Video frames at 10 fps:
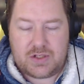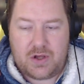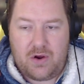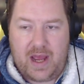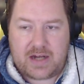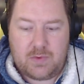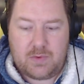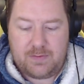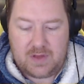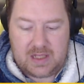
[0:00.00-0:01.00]
So I actually
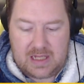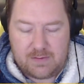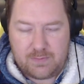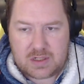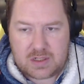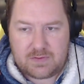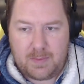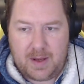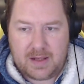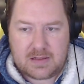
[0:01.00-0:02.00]
went for the inverse of
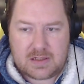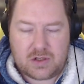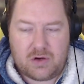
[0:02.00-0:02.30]
the buttons.